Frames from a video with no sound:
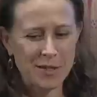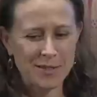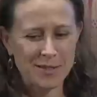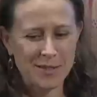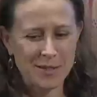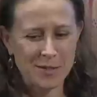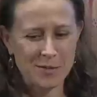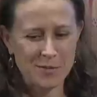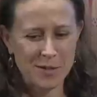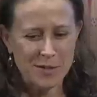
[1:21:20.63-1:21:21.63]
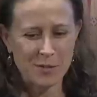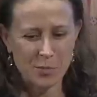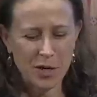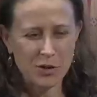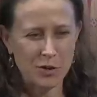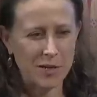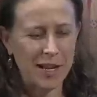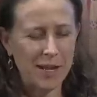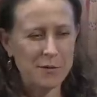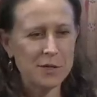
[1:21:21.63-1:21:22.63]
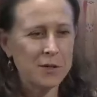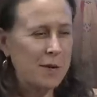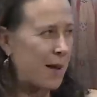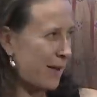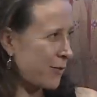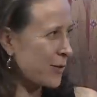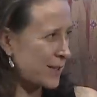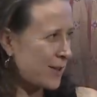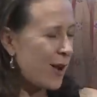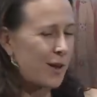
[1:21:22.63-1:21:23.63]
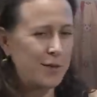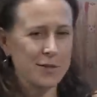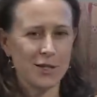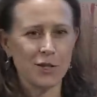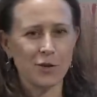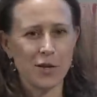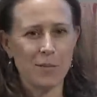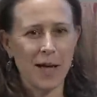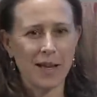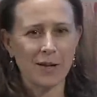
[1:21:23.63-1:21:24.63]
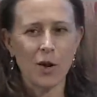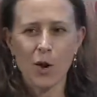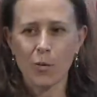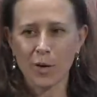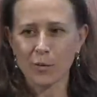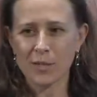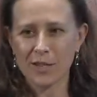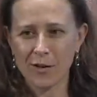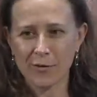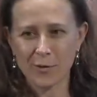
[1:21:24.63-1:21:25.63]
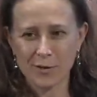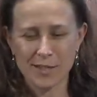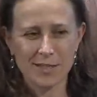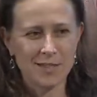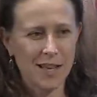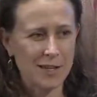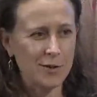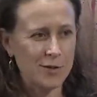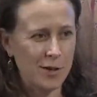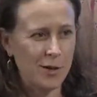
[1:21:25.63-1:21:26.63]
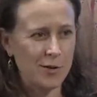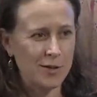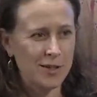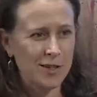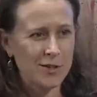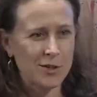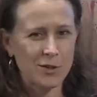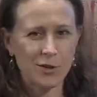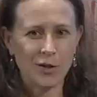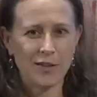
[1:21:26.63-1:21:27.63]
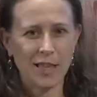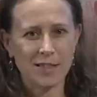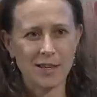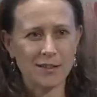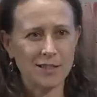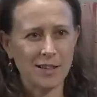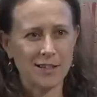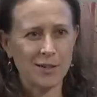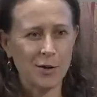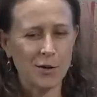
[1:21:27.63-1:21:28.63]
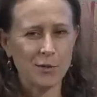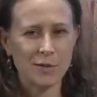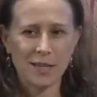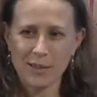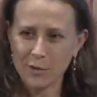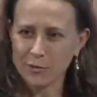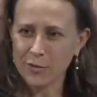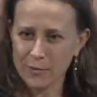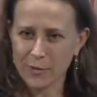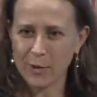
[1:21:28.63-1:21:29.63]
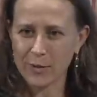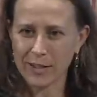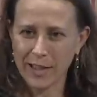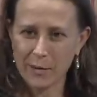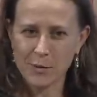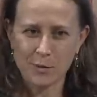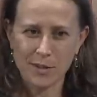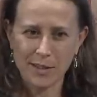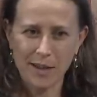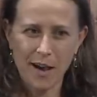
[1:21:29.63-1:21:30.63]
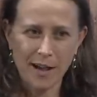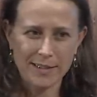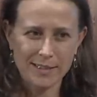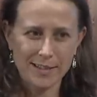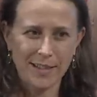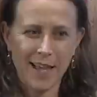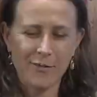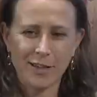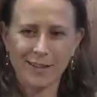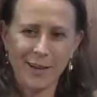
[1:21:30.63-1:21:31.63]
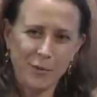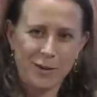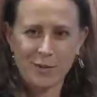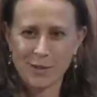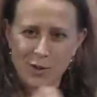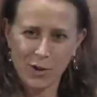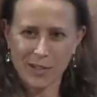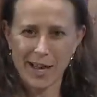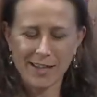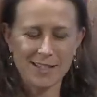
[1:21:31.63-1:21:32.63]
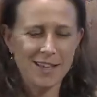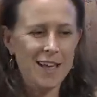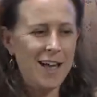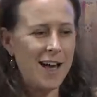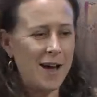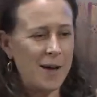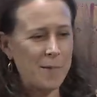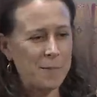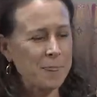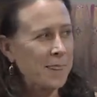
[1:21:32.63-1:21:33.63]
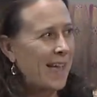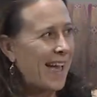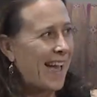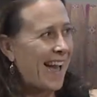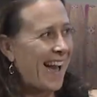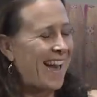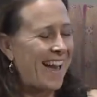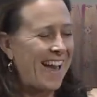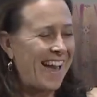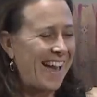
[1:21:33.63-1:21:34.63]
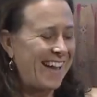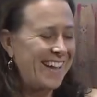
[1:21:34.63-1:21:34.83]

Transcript: this, this, this pressure. And I, I was looking back for this talk. I was actually looking back at where were cell phones 10 years ago, just to look at that delta. And, you know, and it was like the old flip phone. Like, that was really hot, like having like one of those StarTACs. Um, I just got rid of my flip phone like